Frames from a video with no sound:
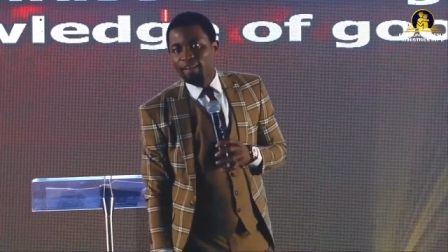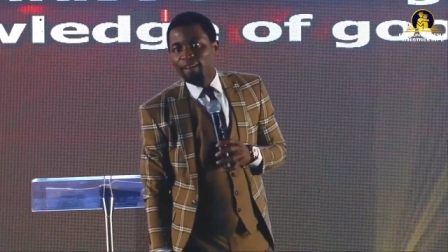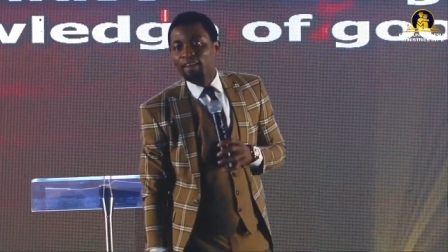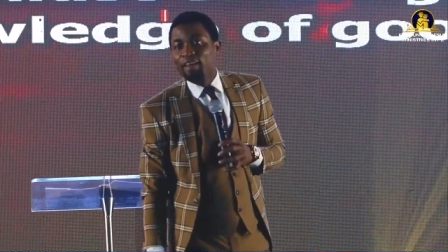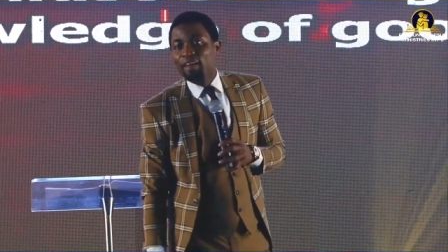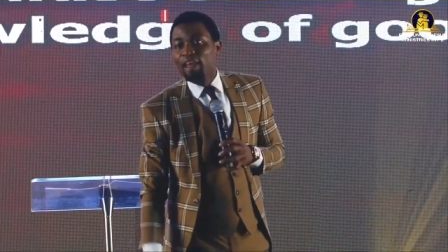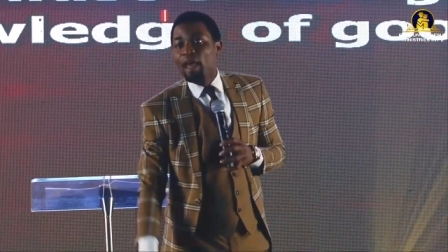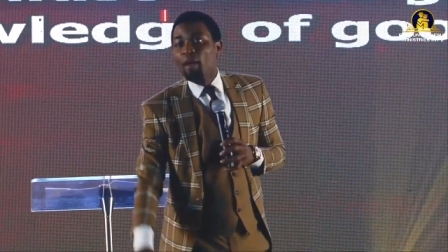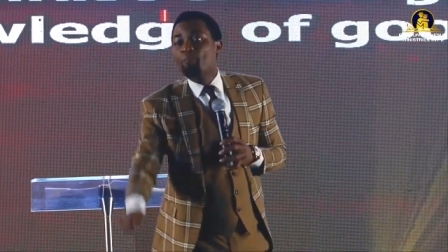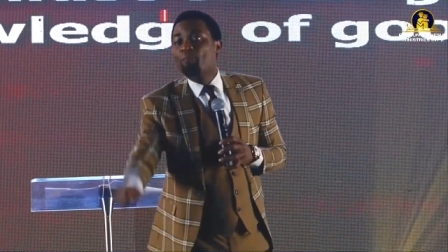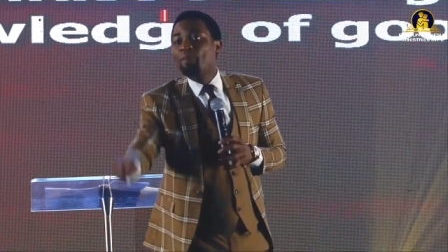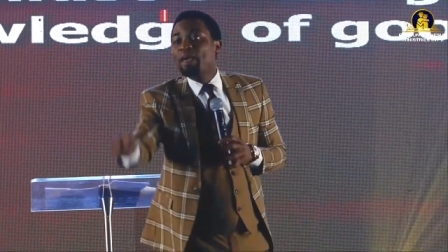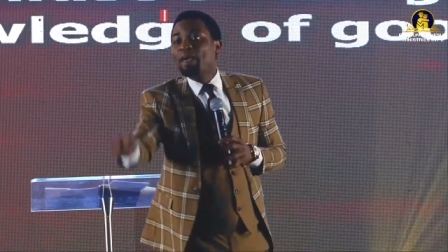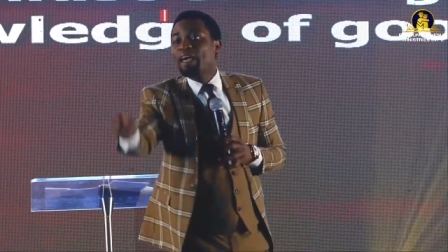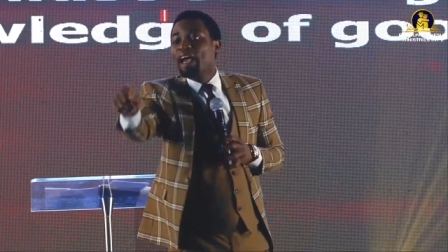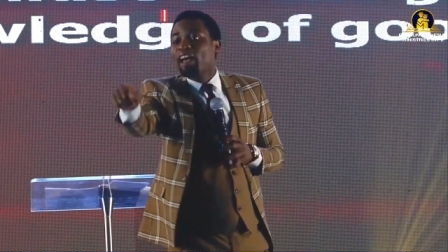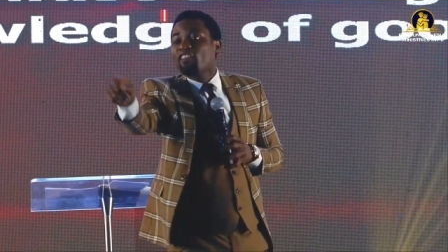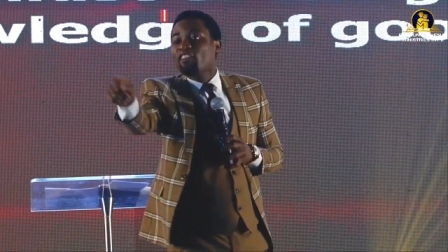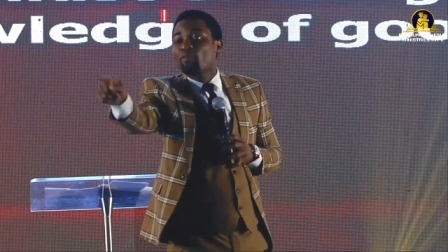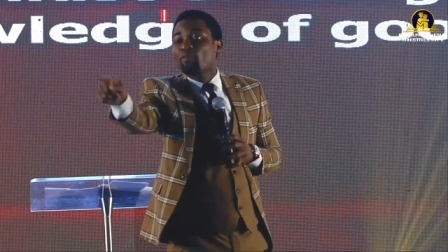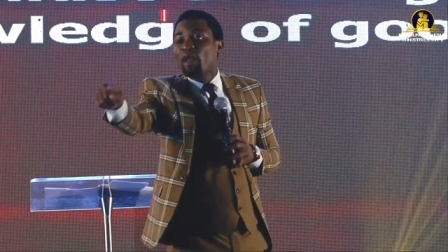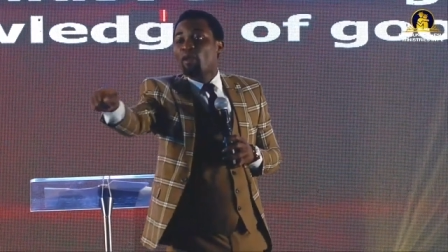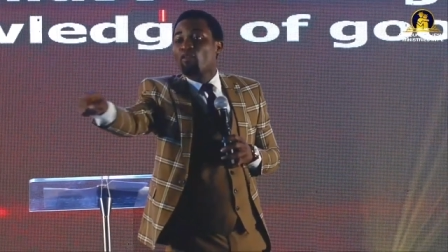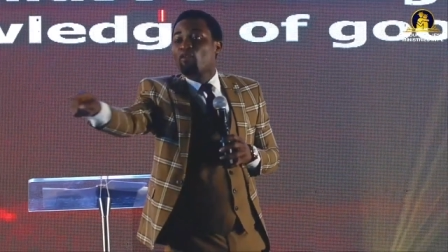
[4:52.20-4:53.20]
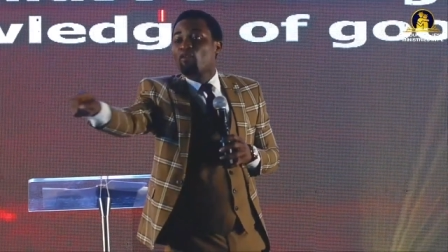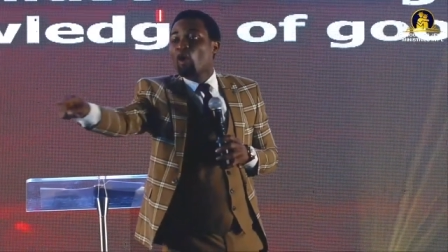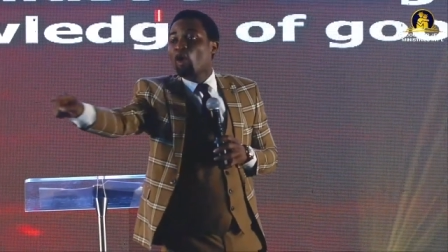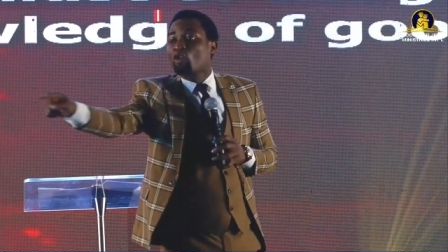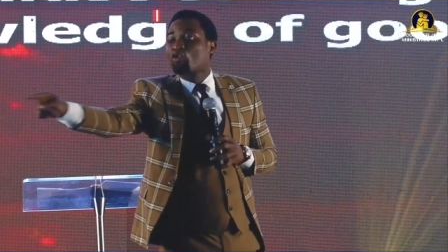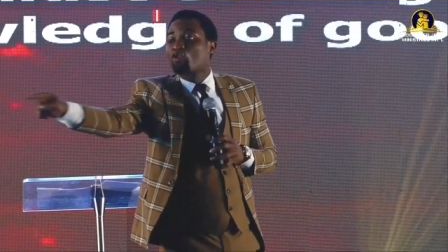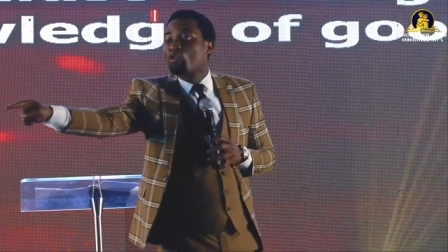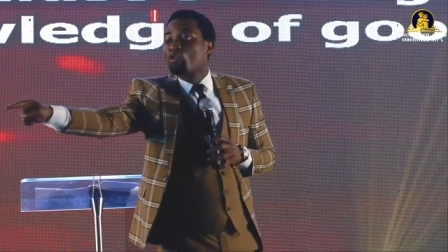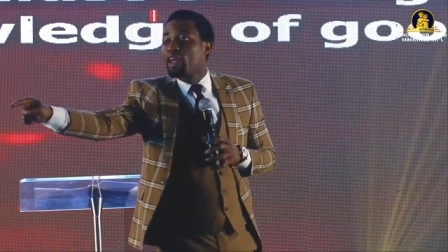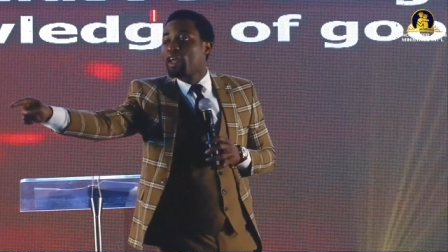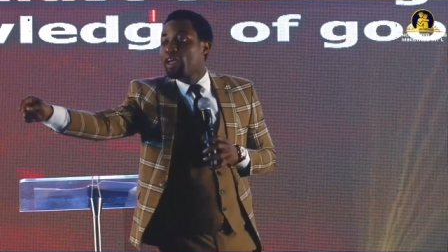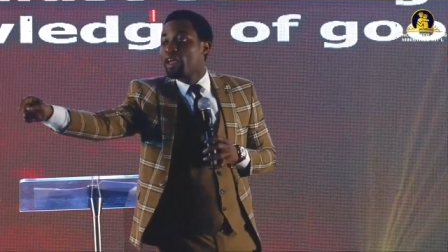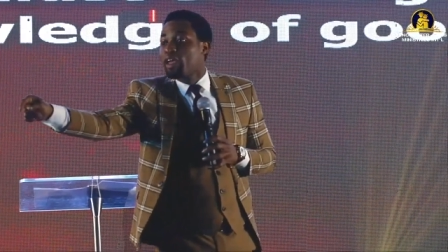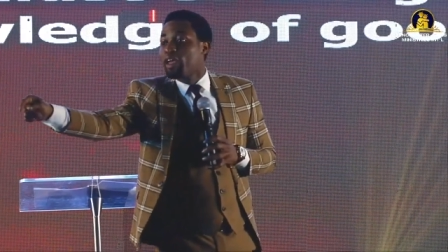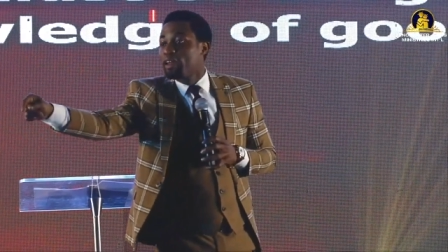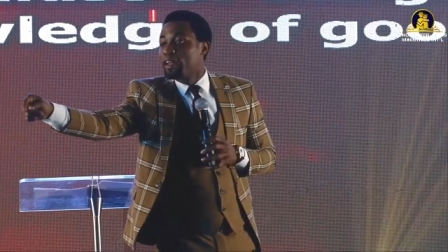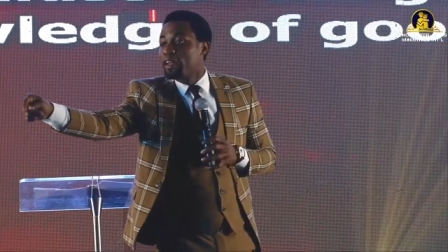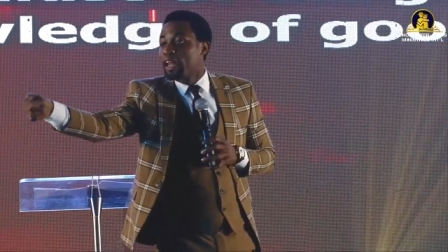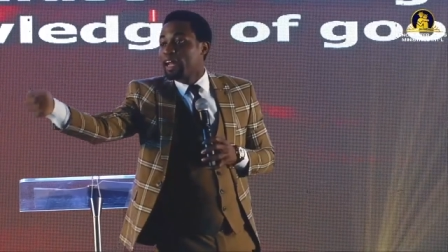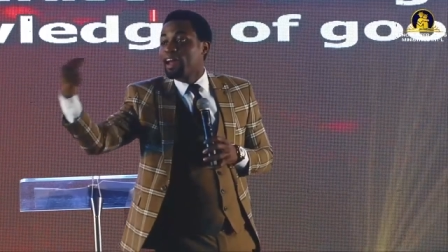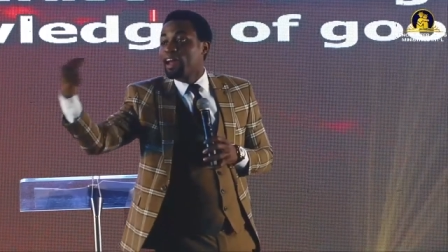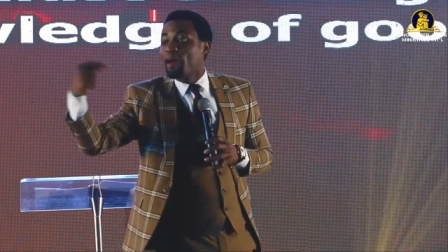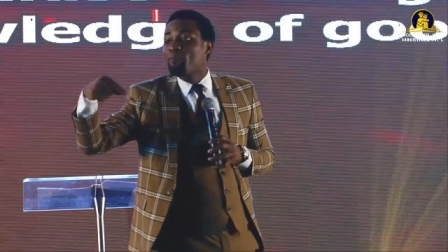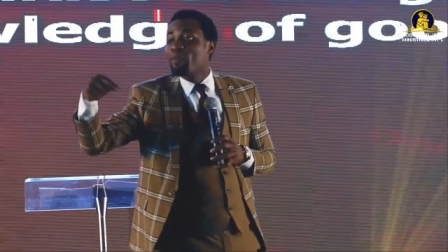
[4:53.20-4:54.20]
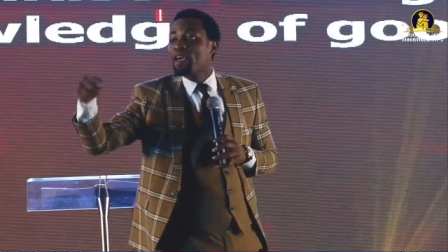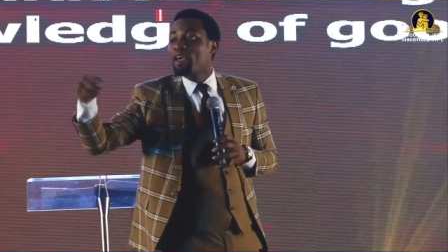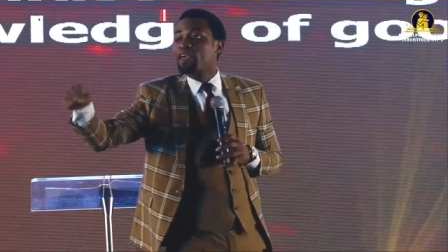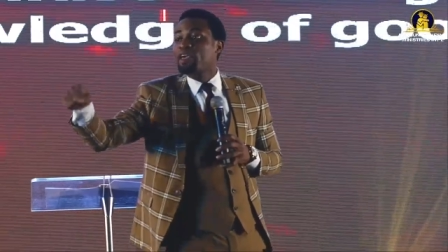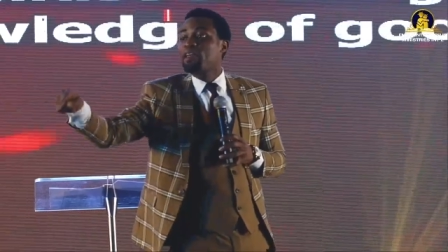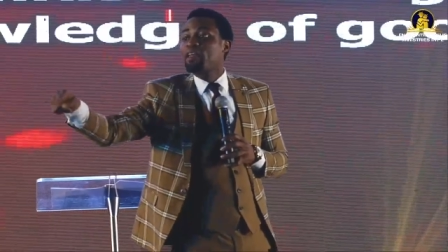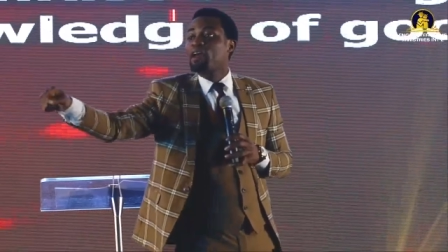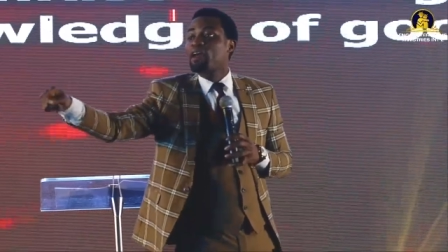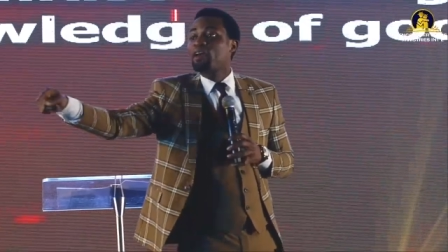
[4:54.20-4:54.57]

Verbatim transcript: The biggest men of God today that are making